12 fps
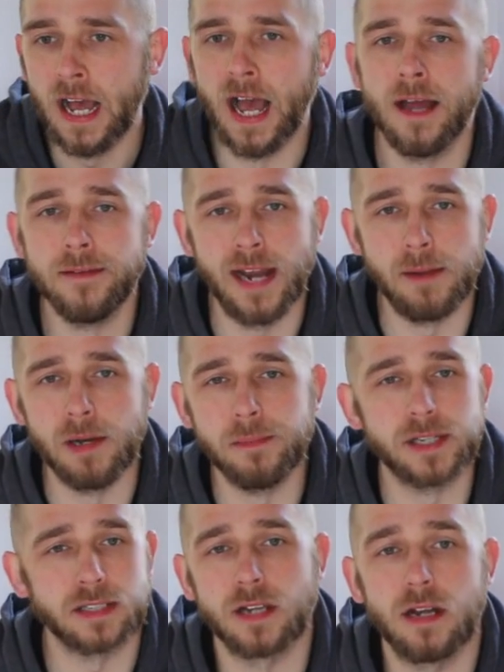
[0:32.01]
namely
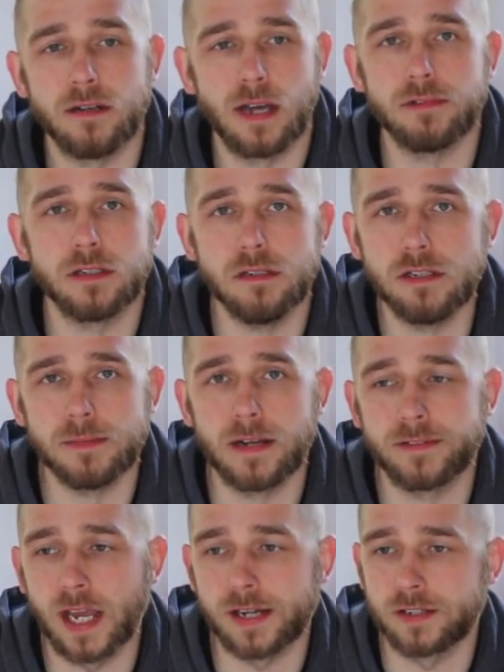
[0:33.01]
because I don't have a huge amount
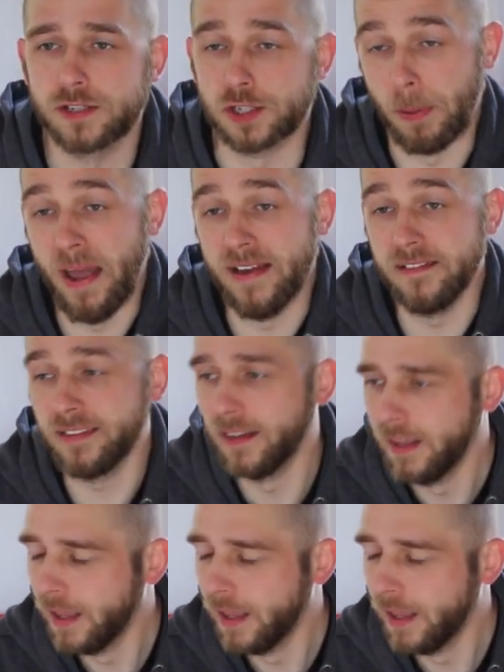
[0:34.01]
of cash to spend.